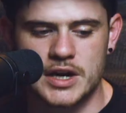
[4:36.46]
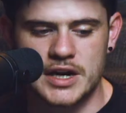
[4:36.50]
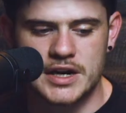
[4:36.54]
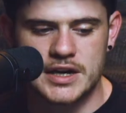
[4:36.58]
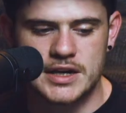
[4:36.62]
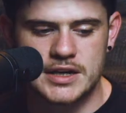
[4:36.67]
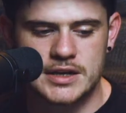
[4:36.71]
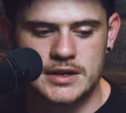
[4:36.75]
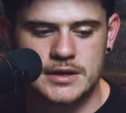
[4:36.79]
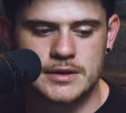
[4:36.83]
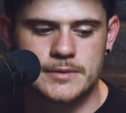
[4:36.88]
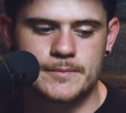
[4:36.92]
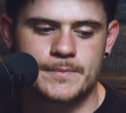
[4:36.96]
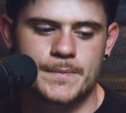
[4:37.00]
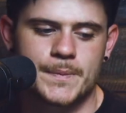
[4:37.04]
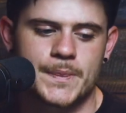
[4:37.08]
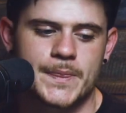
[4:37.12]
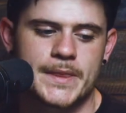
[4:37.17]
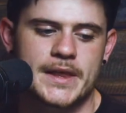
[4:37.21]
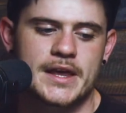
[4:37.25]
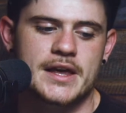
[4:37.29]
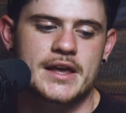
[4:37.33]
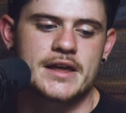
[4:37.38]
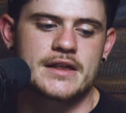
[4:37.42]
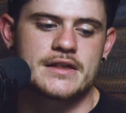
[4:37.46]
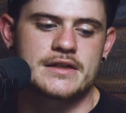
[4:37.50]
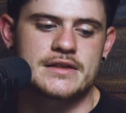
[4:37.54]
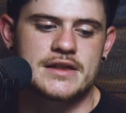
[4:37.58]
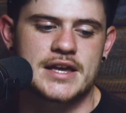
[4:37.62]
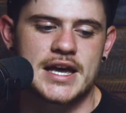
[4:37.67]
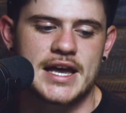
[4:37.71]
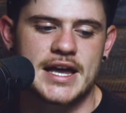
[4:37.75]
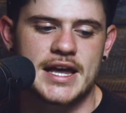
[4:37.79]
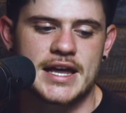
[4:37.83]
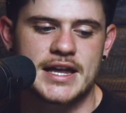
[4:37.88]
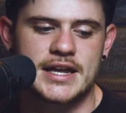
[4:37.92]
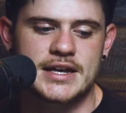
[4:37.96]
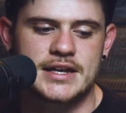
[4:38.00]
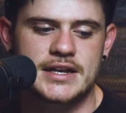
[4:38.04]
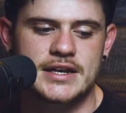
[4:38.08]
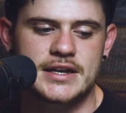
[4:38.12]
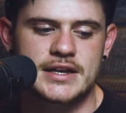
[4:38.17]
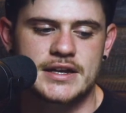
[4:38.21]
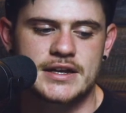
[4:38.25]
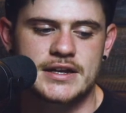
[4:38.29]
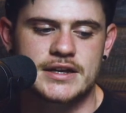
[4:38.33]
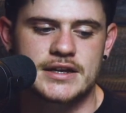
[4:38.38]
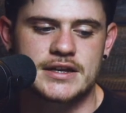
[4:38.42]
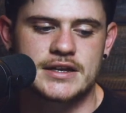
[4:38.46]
running, then